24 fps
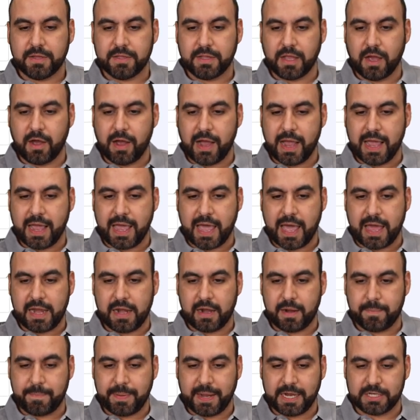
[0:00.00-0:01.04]
Now I
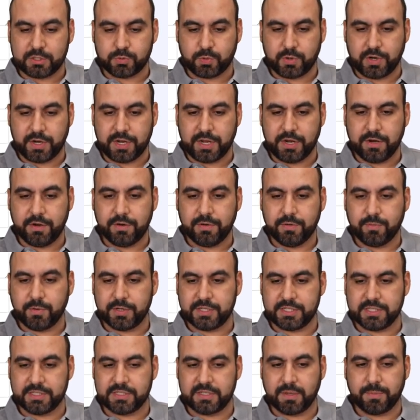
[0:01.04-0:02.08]
added a password here,
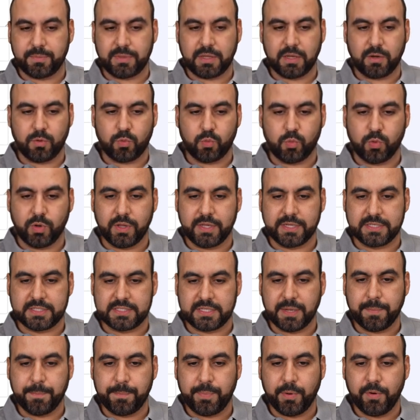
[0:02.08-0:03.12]
which is something really
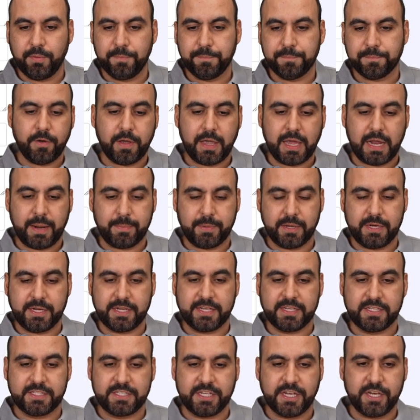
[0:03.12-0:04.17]
simple, and I'm going to
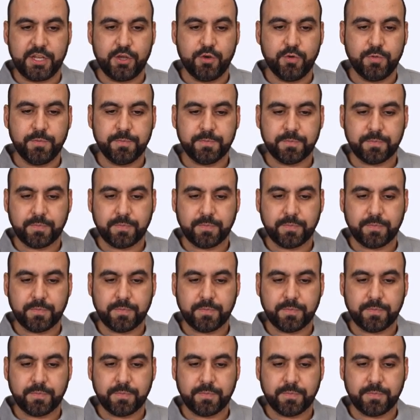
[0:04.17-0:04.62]
continue,